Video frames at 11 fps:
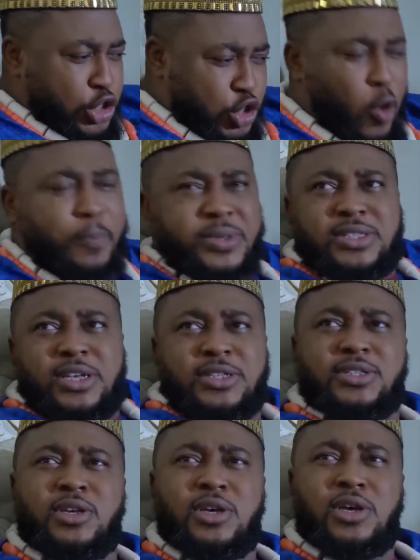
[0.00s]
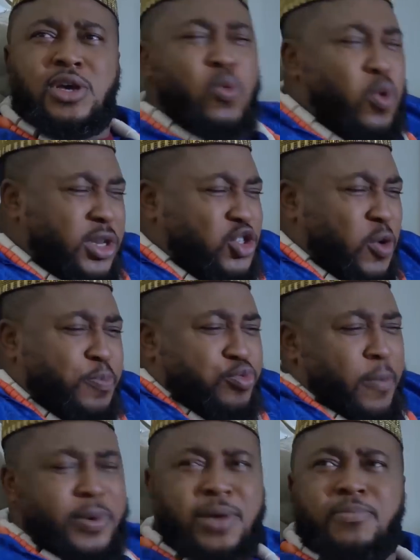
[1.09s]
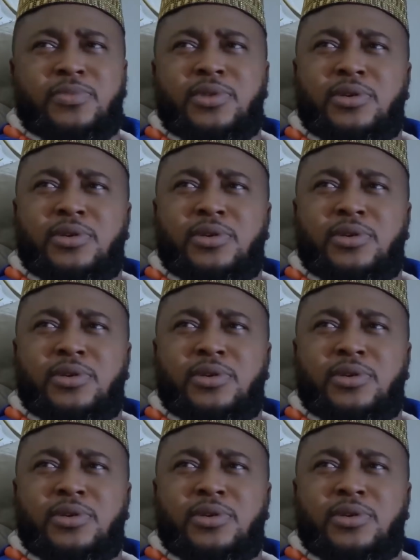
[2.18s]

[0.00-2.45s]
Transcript: your business. What is your problem?